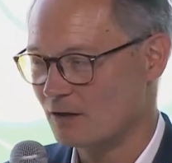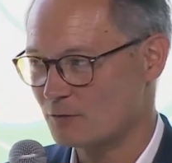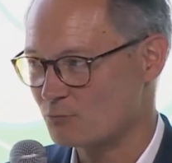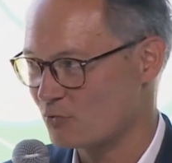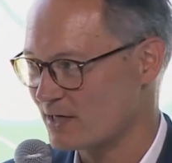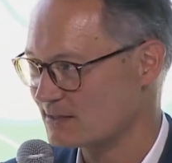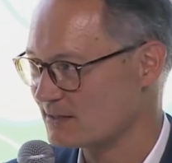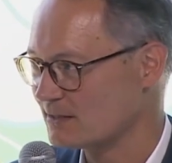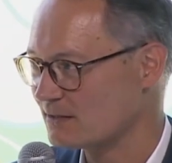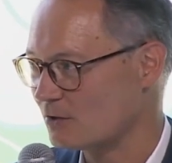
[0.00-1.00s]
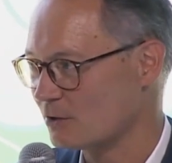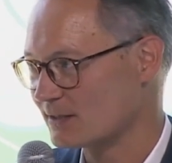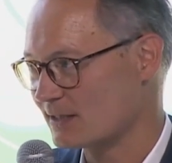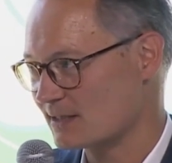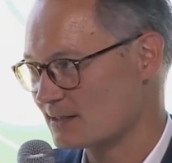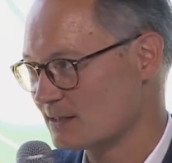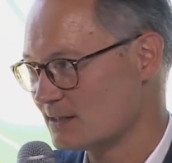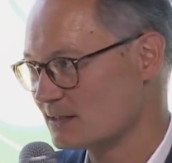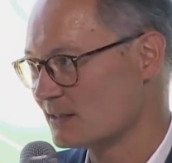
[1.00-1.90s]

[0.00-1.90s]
on pricing, on taxes,